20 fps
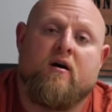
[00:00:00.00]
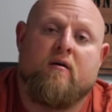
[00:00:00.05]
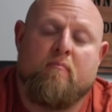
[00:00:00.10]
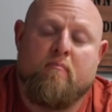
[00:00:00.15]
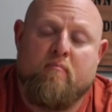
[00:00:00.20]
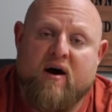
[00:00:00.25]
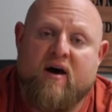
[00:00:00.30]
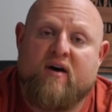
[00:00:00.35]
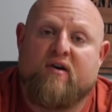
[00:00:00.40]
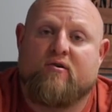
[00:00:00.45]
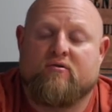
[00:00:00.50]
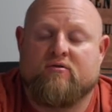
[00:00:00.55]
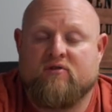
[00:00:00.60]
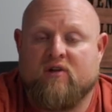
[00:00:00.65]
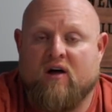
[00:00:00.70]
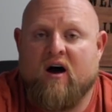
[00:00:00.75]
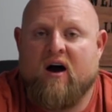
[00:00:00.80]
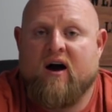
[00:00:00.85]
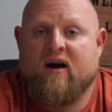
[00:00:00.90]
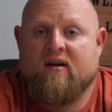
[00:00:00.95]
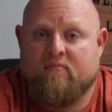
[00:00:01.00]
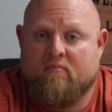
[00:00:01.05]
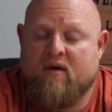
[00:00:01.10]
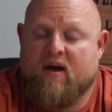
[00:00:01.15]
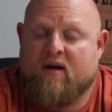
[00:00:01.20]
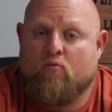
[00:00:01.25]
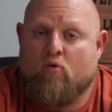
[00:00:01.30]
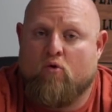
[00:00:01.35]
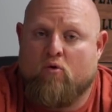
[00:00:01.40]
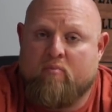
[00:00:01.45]
better line and
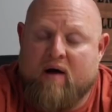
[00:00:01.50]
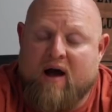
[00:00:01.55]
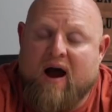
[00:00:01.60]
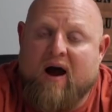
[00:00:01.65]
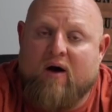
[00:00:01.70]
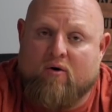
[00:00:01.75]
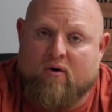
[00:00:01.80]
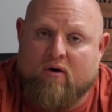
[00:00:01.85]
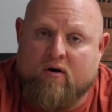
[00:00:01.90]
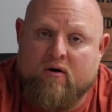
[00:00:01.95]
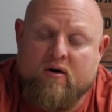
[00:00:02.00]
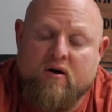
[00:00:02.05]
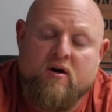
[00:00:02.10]
make more power.